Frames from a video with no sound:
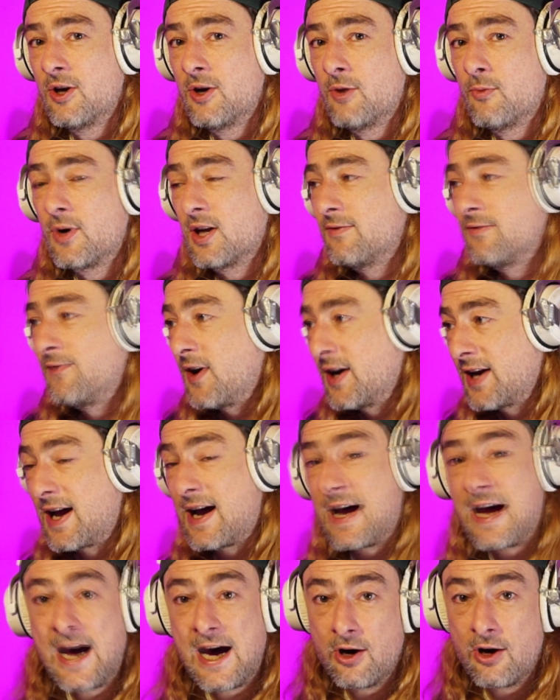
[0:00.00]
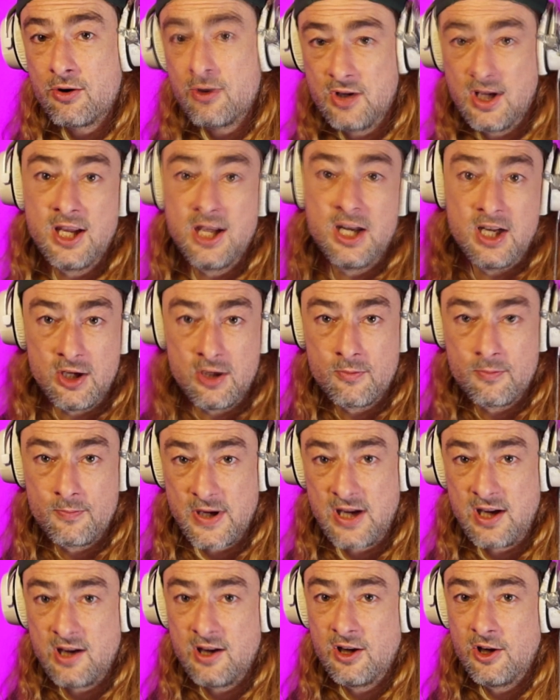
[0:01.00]
We're going to find out how in a little
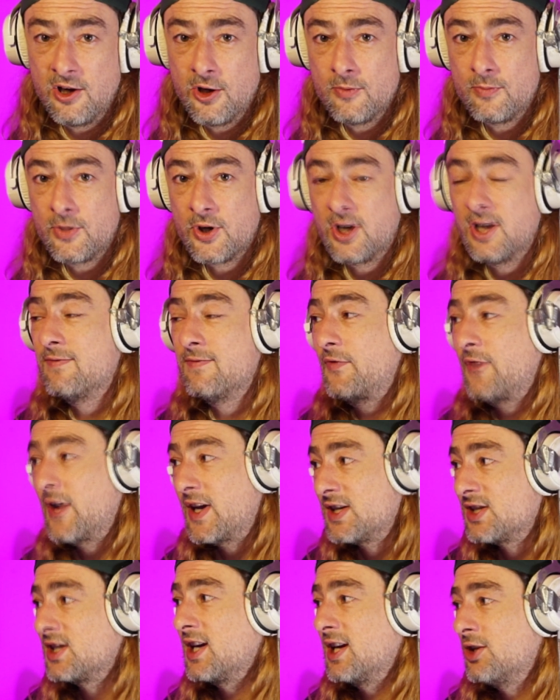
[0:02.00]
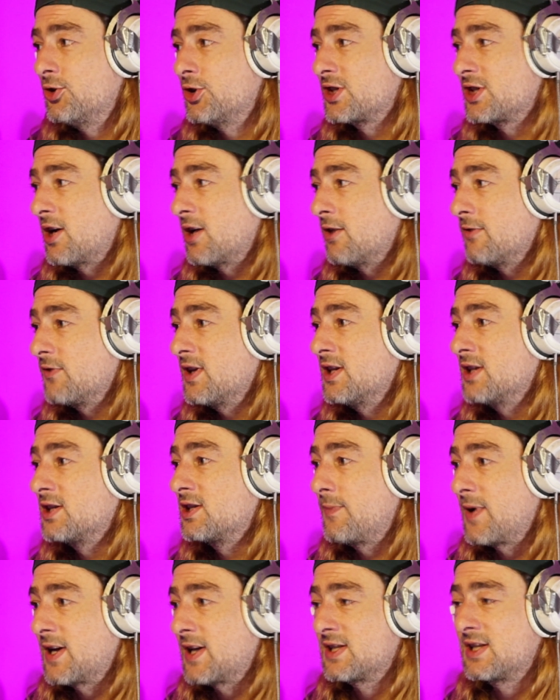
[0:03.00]
bit, but investing it in yourself is
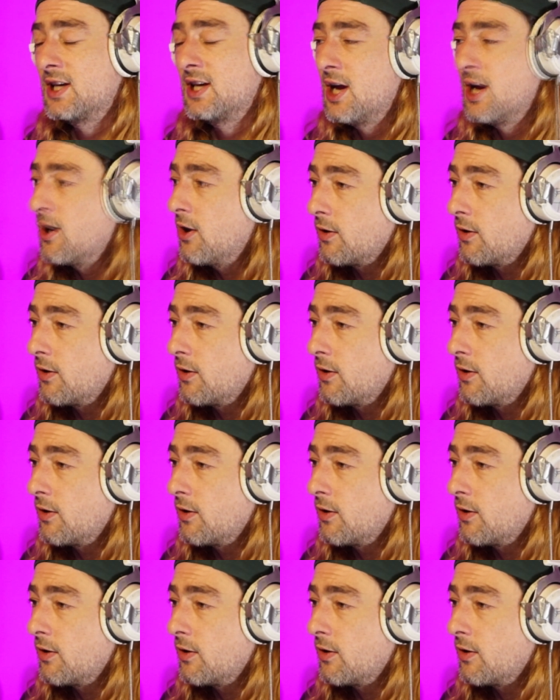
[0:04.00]
the best thing.